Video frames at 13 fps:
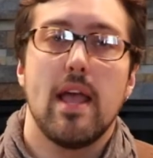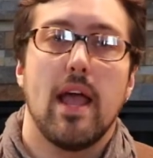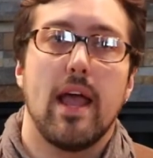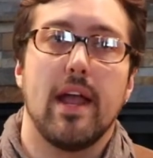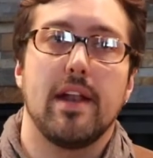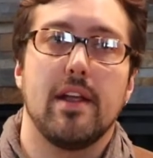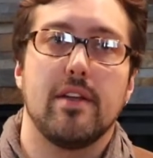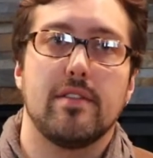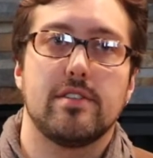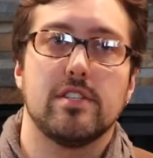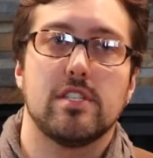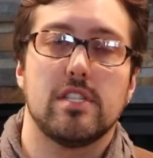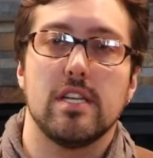and it
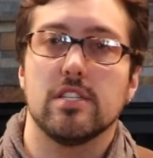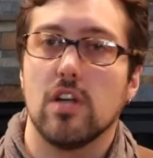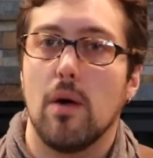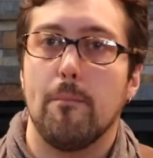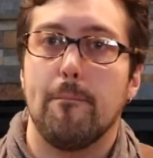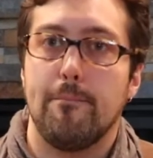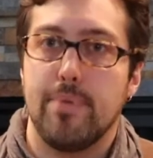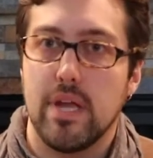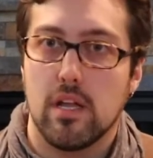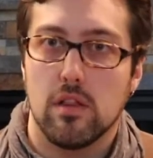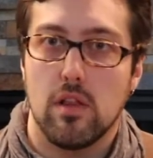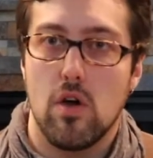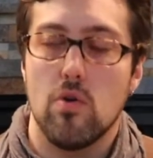just is a
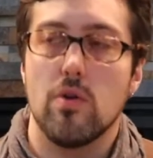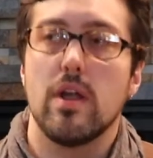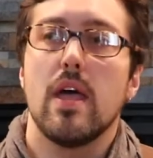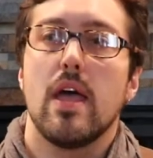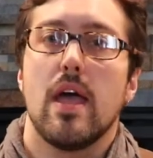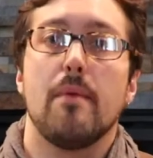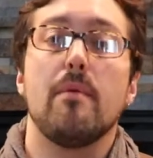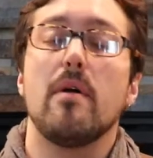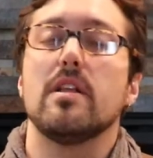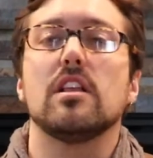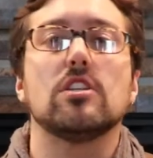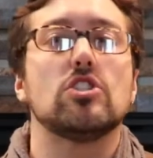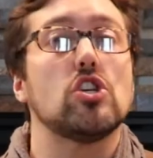big load, and
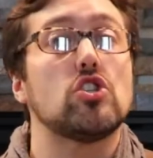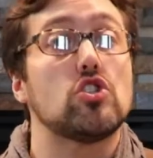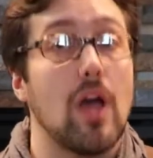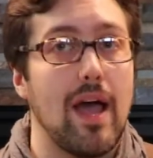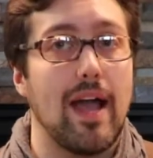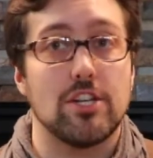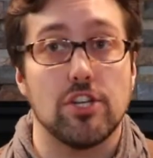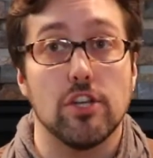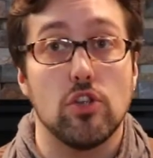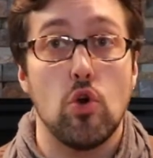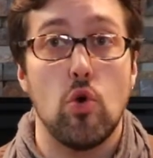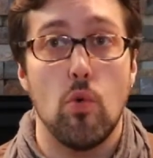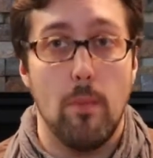it's just actually
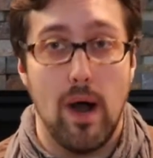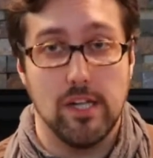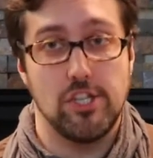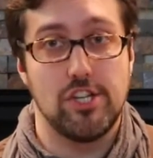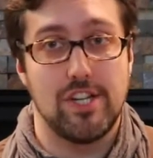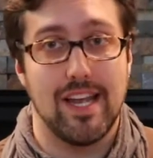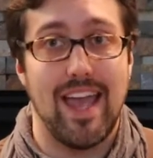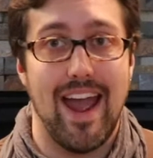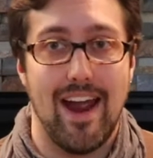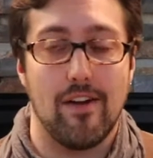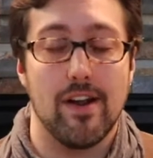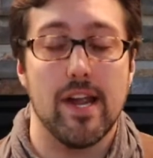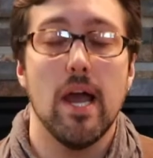too much to
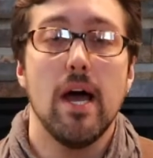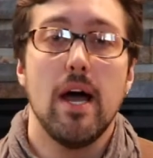carry.